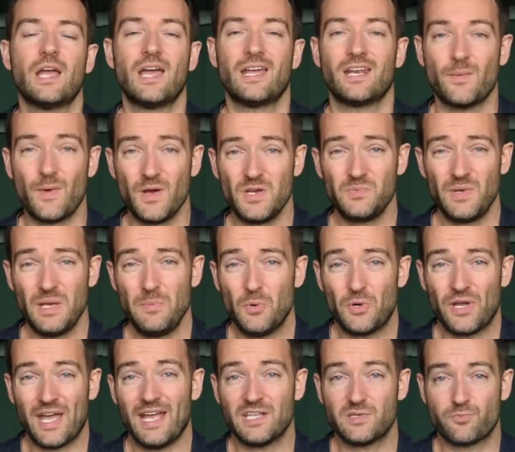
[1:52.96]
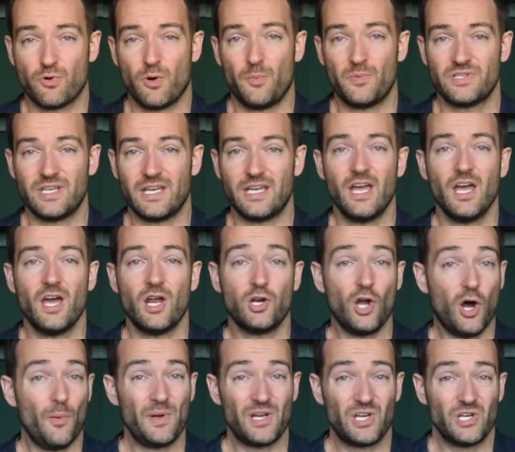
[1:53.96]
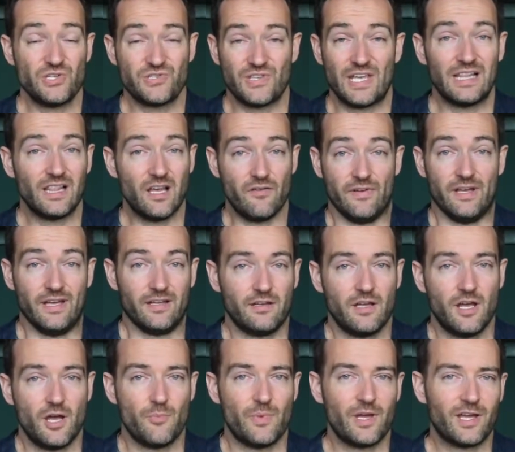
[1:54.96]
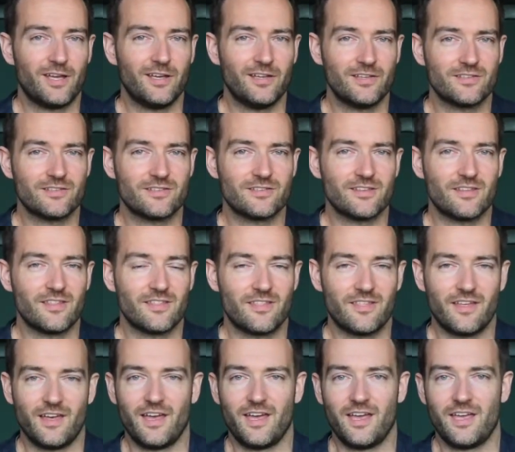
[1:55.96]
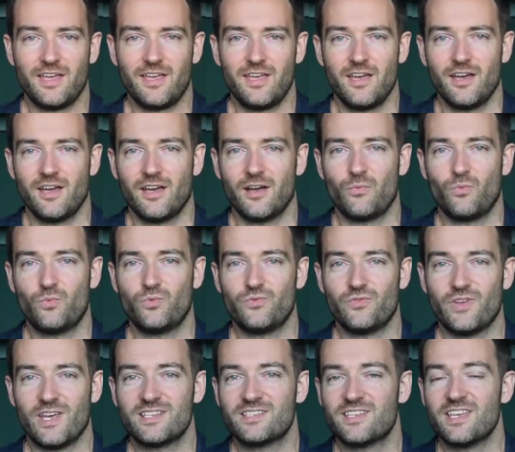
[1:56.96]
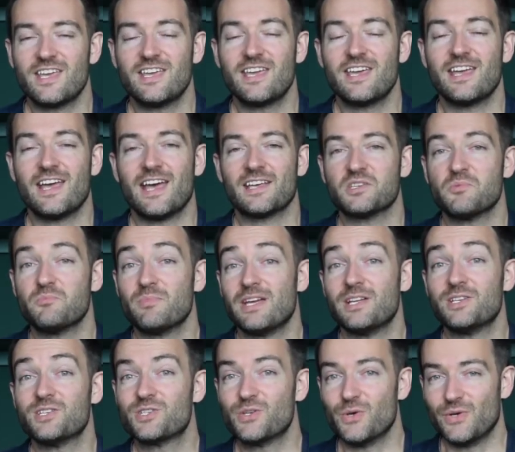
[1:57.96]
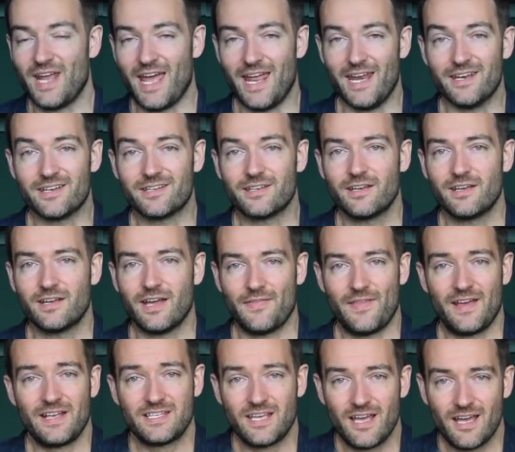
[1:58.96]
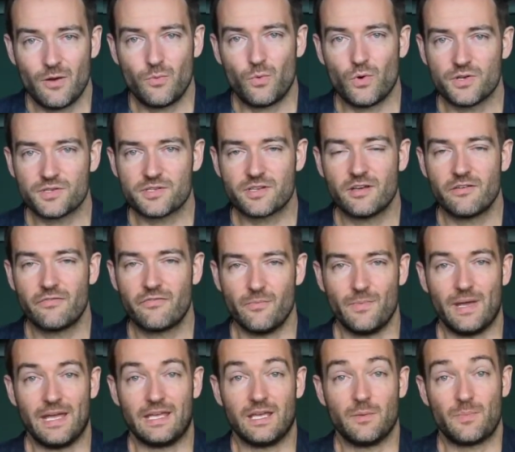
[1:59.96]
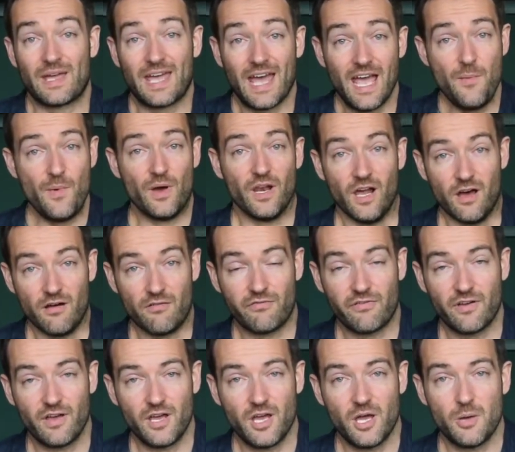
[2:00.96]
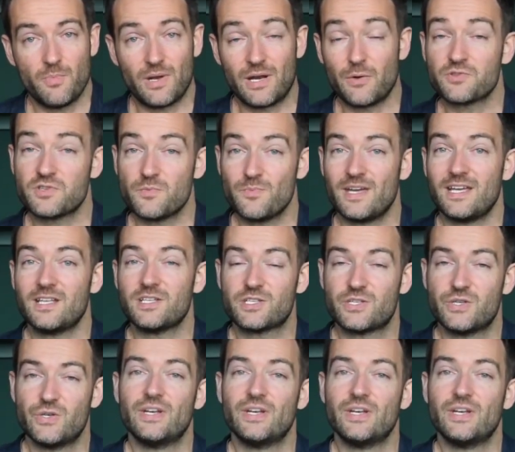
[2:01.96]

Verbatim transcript: Now, most people get into property not because they love it, because they, they see it as a means to an end. And that's how it was for me. It became a love, but it was a means to